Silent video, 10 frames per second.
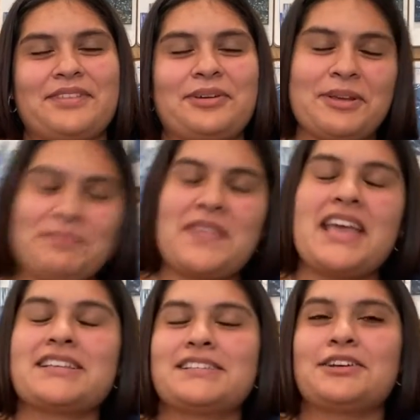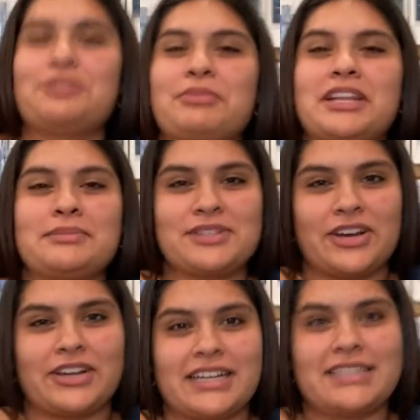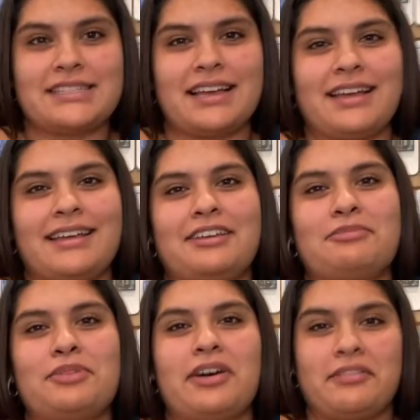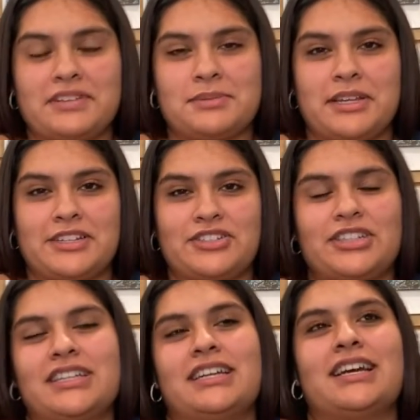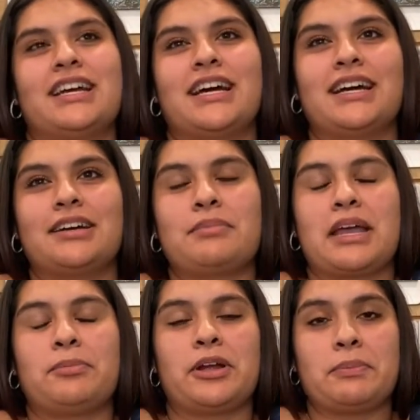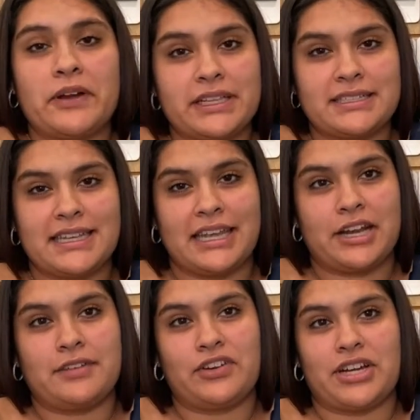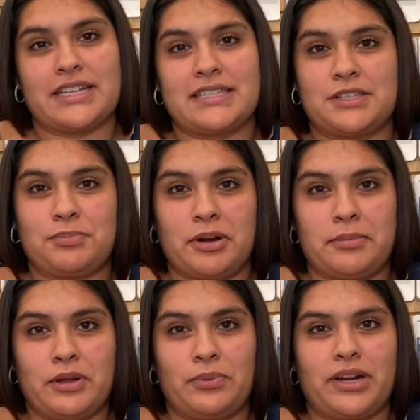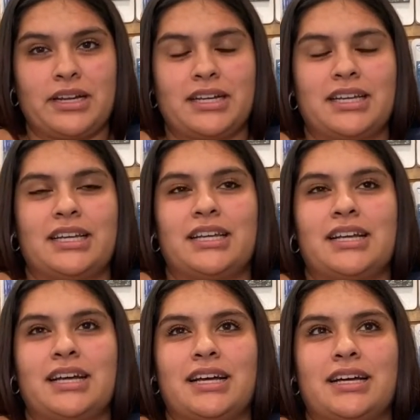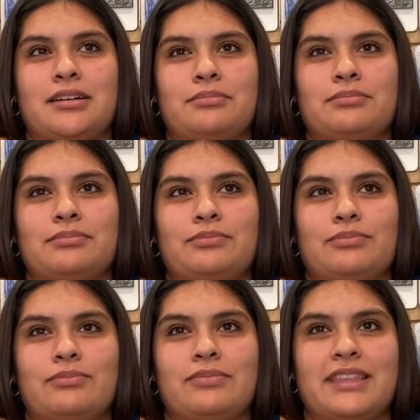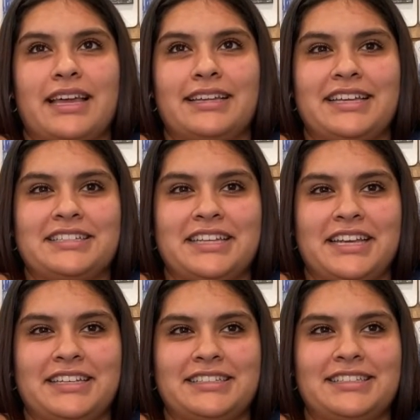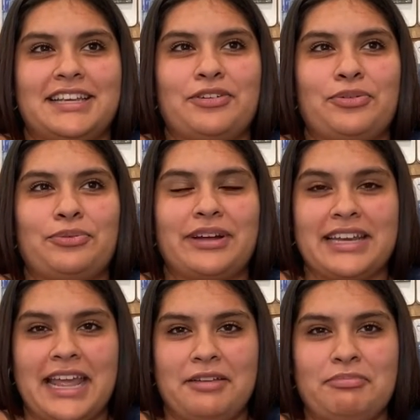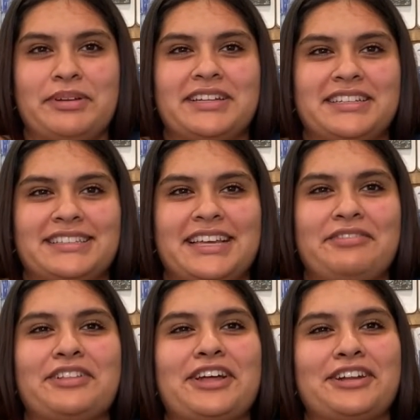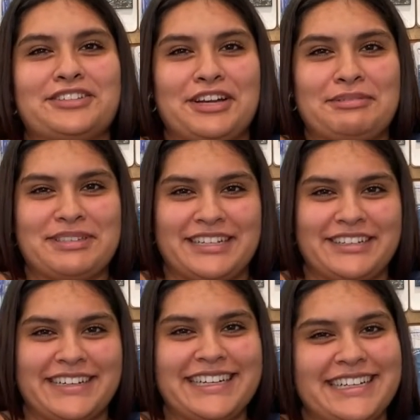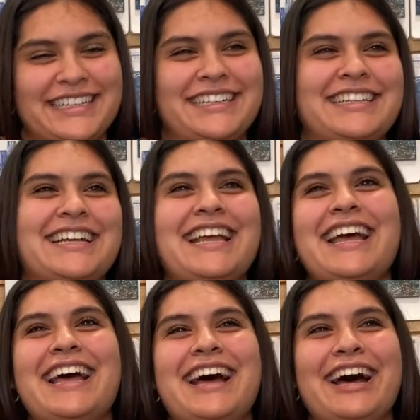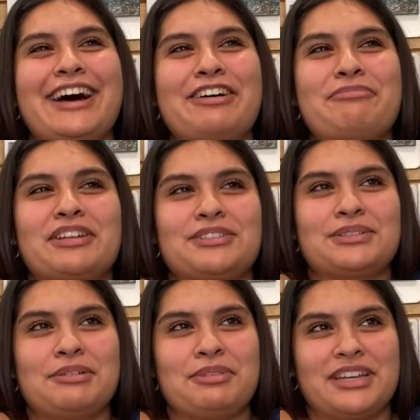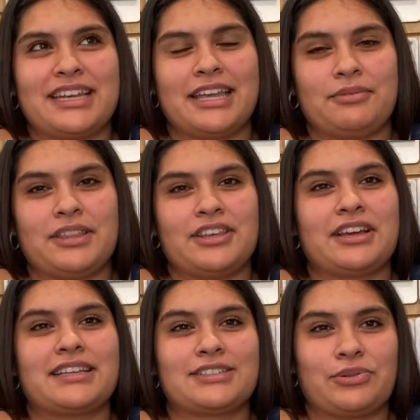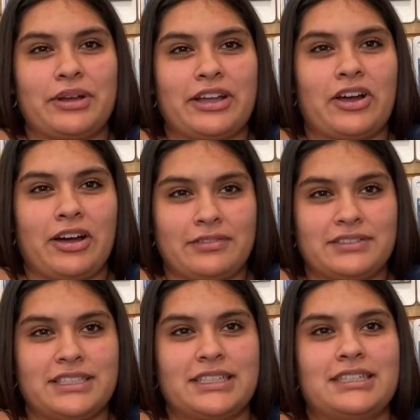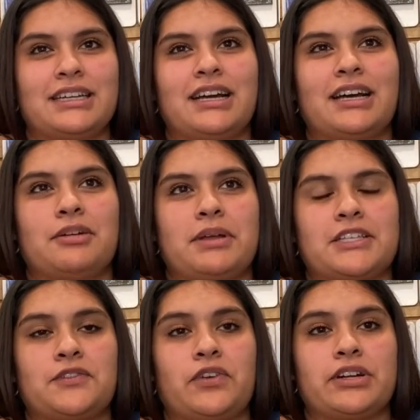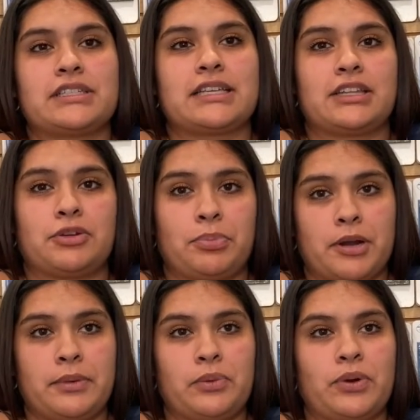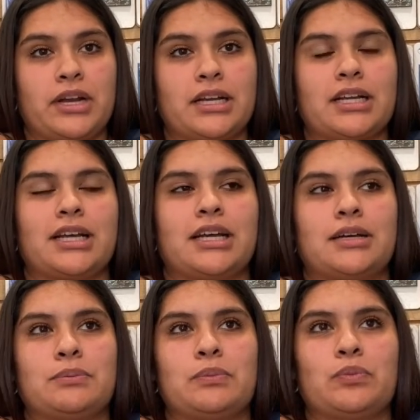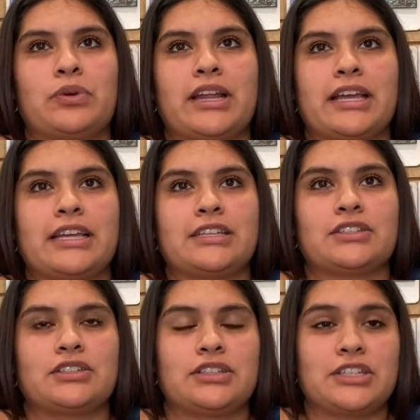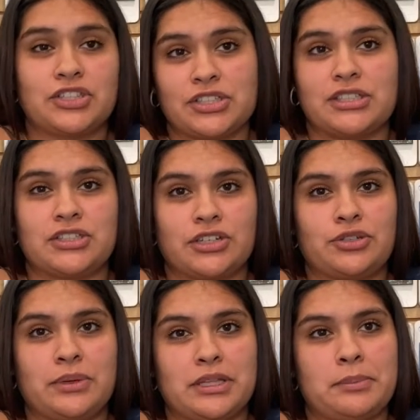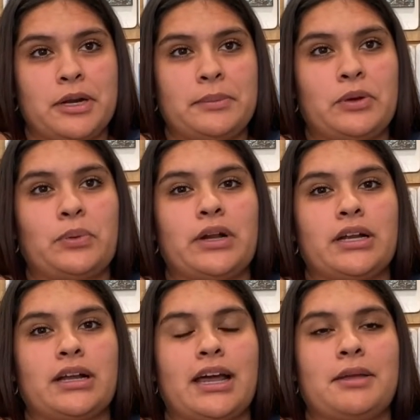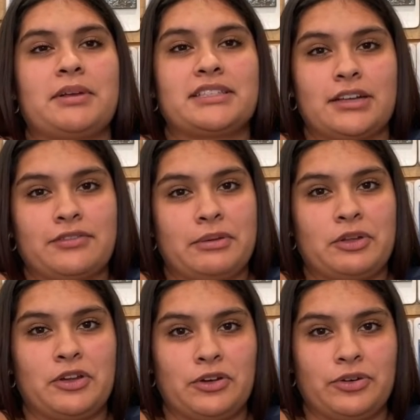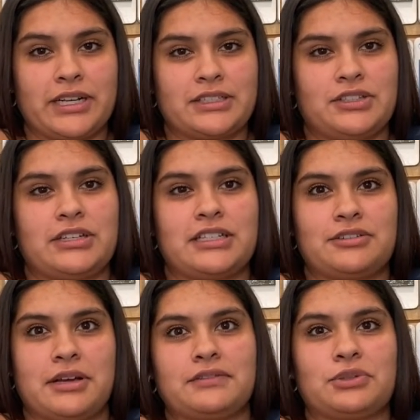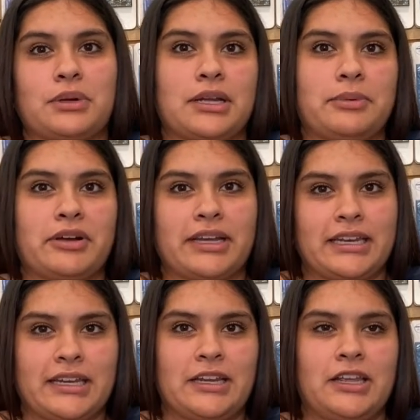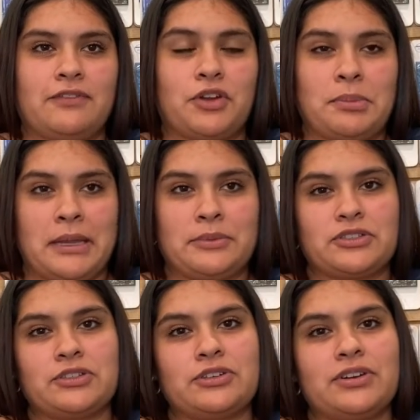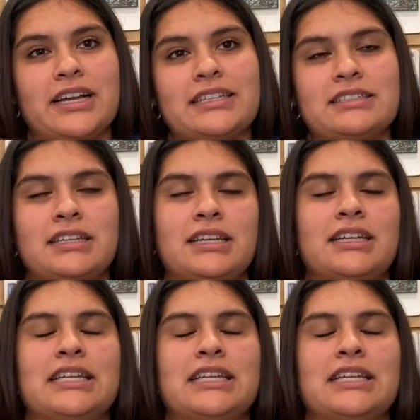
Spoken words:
Okay, so my name's Aries. I am the office manager. I primarily take care of your guys' permit work. That intakes one name, but it does have a lot of jobs under it. I do communicate with you guys quite often as far as like the permit work. When I initially start doing the permit work, I myself am a notary, so you guys don't have to worry about getting any of your papers notarized.